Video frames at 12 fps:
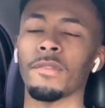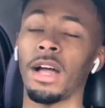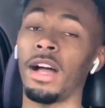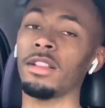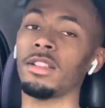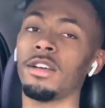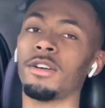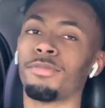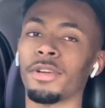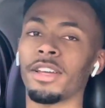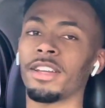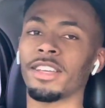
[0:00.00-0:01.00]
I love
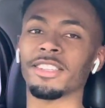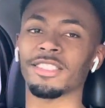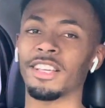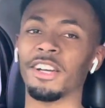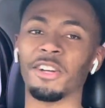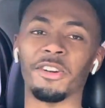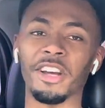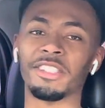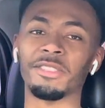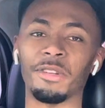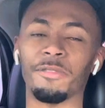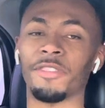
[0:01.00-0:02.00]
playing against
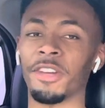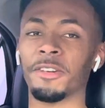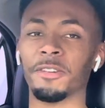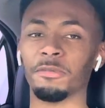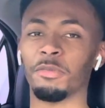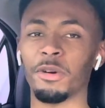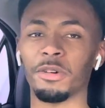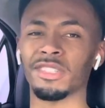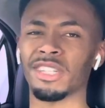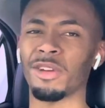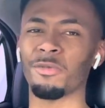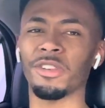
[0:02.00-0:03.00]
aggressive defenders, bro, because
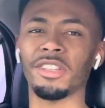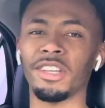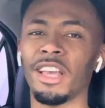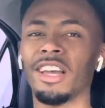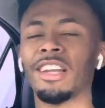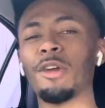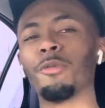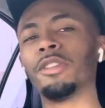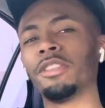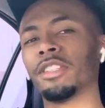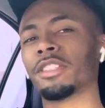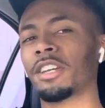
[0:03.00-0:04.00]
they
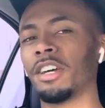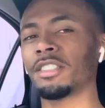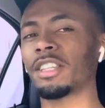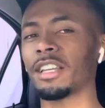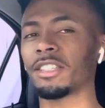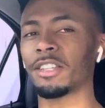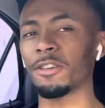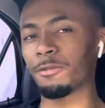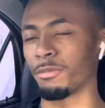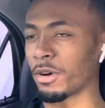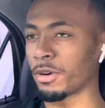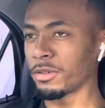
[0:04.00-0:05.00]
really just cook themselves,
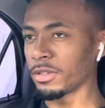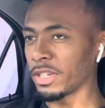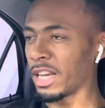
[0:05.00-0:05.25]
bro.